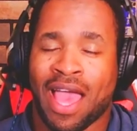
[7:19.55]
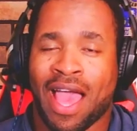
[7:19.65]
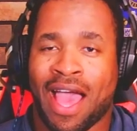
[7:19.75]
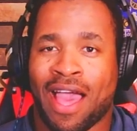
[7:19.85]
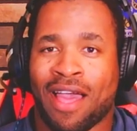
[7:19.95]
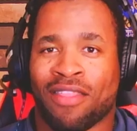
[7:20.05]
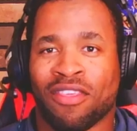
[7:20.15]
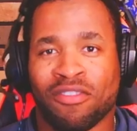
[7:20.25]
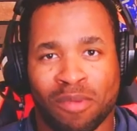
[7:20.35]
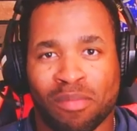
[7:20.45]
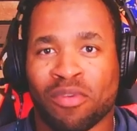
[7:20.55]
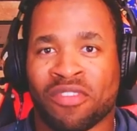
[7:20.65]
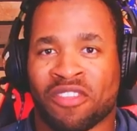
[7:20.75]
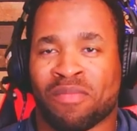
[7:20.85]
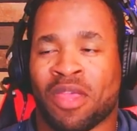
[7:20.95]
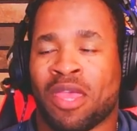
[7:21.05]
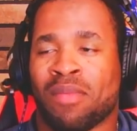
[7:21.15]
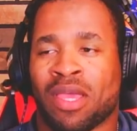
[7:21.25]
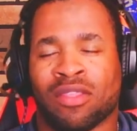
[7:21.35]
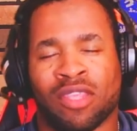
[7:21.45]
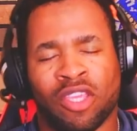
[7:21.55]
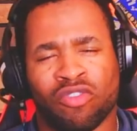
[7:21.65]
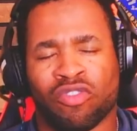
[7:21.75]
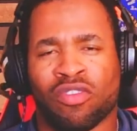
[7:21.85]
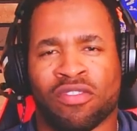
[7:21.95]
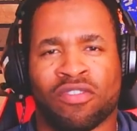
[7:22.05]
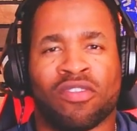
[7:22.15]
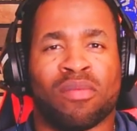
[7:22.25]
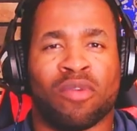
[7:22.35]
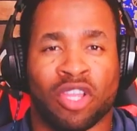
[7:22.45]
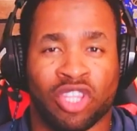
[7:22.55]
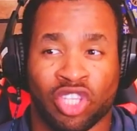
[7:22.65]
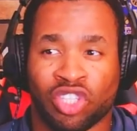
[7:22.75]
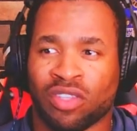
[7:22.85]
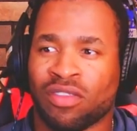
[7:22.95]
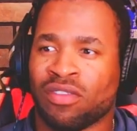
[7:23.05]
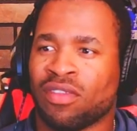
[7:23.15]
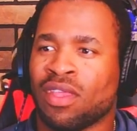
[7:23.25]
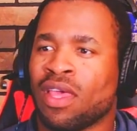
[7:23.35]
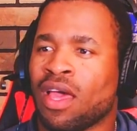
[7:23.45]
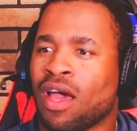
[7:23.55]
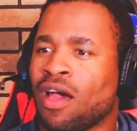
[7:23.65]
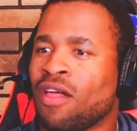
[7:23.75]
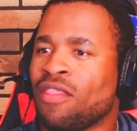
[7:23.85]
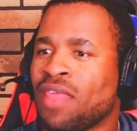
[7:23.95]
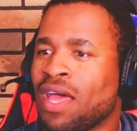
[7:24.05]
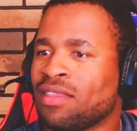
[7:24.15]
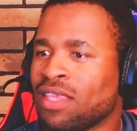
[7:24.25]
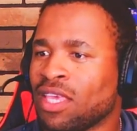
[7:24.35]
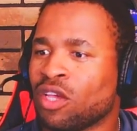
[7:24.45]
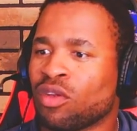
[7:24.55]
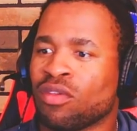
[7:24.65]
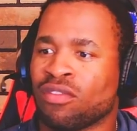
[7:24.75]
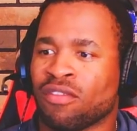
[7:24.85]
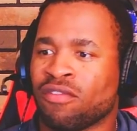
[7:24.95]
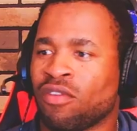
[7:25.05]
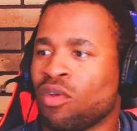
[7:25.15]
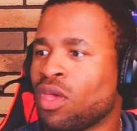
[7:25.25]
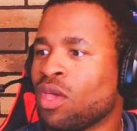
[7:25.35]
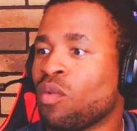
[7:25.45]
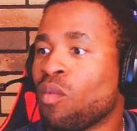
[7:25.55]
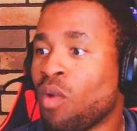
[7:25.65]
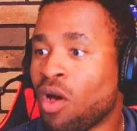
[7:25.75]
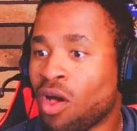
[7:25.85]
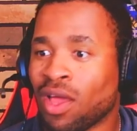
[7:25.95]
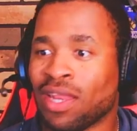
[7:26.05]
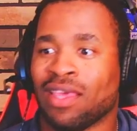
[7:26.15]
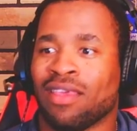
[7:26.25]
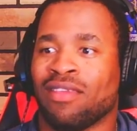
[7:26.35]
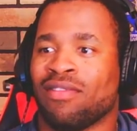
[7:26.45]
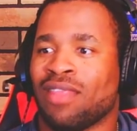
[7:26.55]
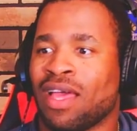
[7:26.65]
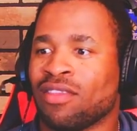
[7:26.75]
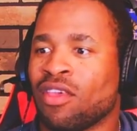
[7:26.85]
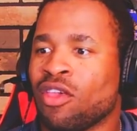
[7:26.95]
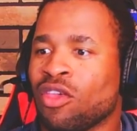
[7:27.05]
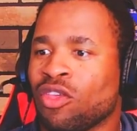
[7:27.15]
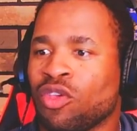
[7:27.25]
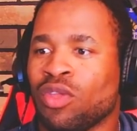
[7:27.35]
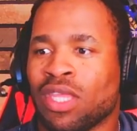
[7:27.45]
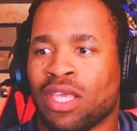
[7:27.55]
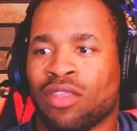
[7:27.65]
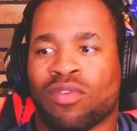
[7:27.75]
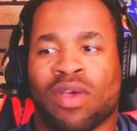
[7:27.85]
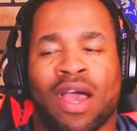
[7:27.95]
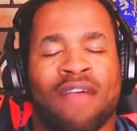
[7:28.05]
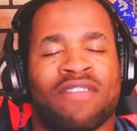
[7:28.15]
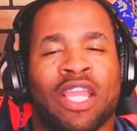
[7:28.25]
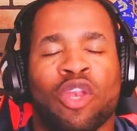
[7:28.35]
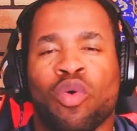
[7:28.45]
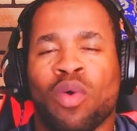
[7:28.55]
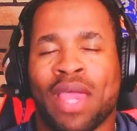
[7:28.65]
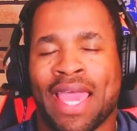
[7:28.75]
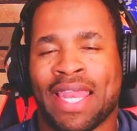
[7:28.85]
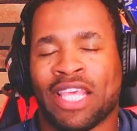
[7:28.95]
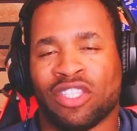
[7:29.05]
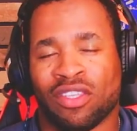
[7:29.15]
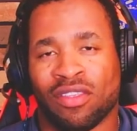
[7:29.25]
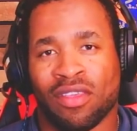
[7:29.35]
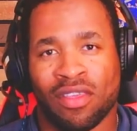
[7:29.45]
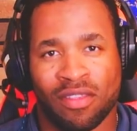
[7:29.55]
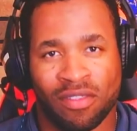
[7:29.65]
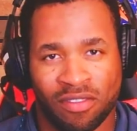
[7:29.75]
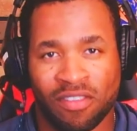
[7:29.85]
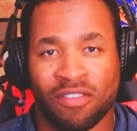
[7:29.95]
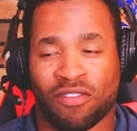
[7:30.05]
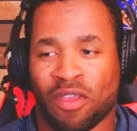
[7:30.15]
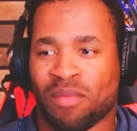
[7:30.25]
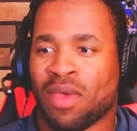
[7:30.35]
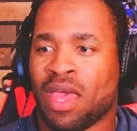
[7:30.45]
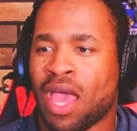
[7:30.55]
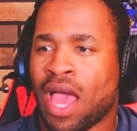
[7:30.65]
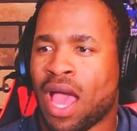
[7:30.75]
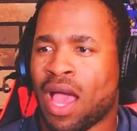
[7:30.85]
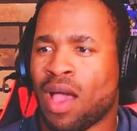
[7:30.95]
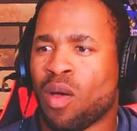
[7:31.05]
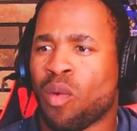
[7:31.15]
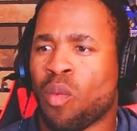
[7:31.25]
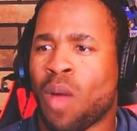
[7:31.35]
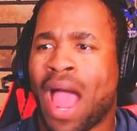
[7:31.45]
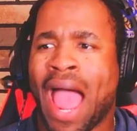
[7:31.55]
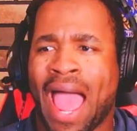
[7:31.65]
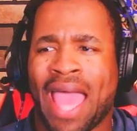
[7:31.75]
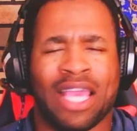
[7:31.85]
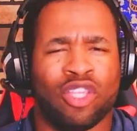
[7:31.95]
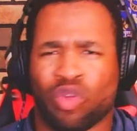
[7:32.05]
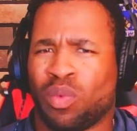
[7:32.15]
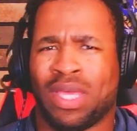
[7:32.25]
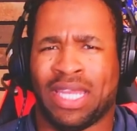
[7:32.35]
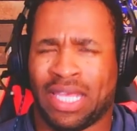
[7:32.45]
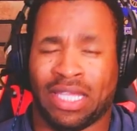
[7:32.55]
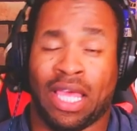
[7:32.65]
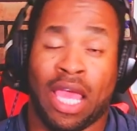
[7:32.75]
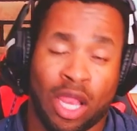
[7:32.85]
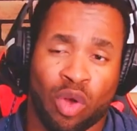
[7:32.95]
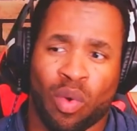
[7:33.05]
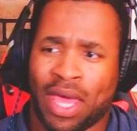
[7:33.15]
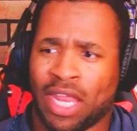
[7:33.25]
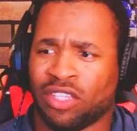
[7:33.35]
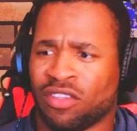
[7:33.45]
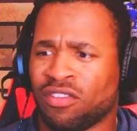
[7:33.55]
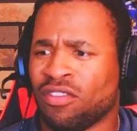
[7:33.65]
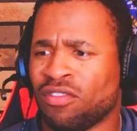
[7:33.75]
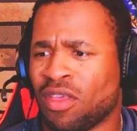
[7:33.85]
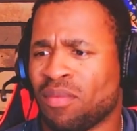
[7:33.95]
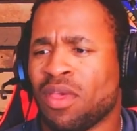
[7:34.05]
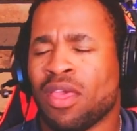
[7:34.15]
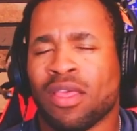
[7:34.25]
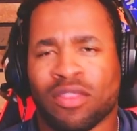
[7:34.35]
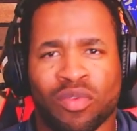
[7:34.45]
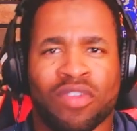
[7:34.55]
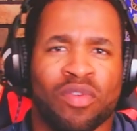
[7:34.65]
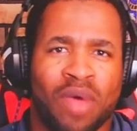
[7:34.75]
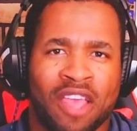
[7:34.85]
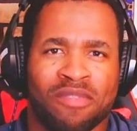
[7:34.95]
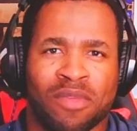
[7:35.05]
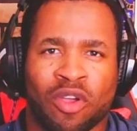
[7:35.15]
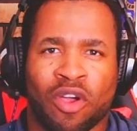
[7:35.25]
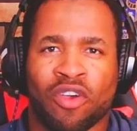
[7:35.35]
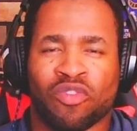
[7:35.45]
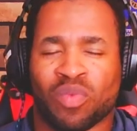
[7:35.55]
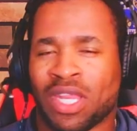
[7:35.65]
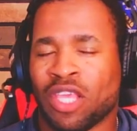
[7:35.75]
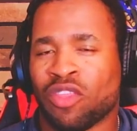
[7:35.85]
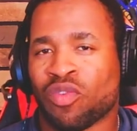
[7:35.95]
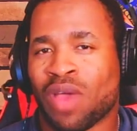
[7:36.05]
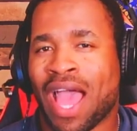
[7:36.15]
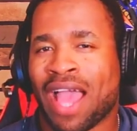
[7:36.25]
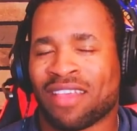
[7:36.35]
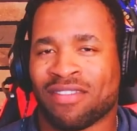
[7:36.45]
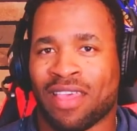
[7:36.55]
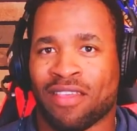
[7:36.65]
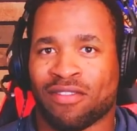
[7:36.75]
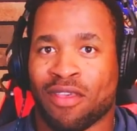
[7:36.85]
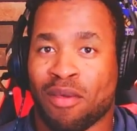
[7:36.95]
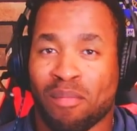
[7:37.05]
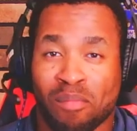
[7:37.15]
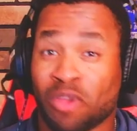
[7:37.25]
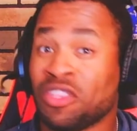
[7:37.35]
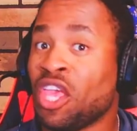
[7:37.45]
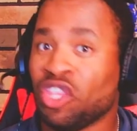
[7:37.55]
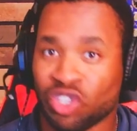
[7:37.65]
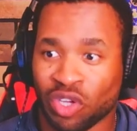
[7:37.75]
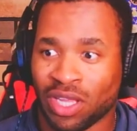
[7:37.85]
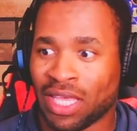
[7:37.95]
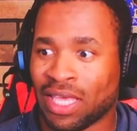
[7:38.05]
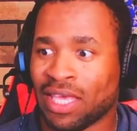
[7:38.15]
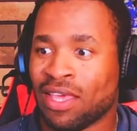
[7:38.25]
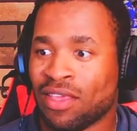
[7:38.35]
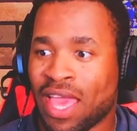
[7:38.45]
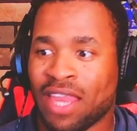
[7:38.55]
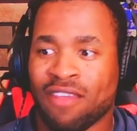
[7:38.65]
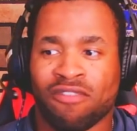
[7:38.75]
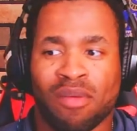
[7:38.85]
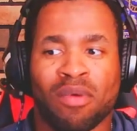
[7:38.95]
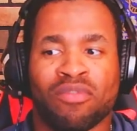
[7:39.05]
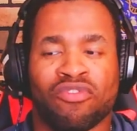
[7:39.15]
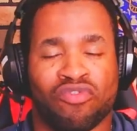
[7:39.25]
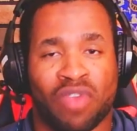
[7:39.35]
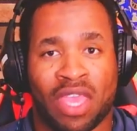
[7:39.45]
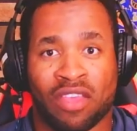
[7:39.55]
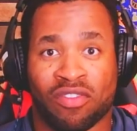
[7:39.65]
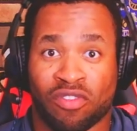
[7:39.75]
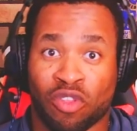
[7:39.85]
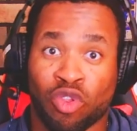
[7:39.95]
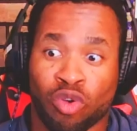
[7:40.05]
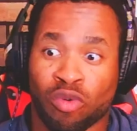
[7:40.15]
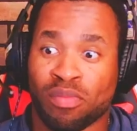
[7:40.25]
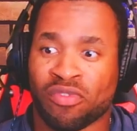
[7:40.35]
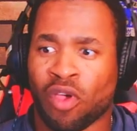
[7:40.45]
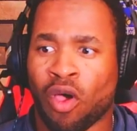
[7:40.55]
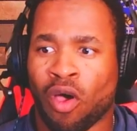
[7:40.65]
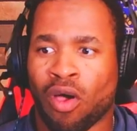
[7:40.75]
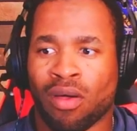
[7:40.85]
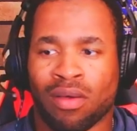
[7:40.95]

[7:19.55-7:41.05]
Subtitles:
And this proposed experiment introduces some conditions that includes the following. One is that you need to have a low energy system. Why do we need a low energy system? The reason why is because we need to access potentially any form of strings, loops, or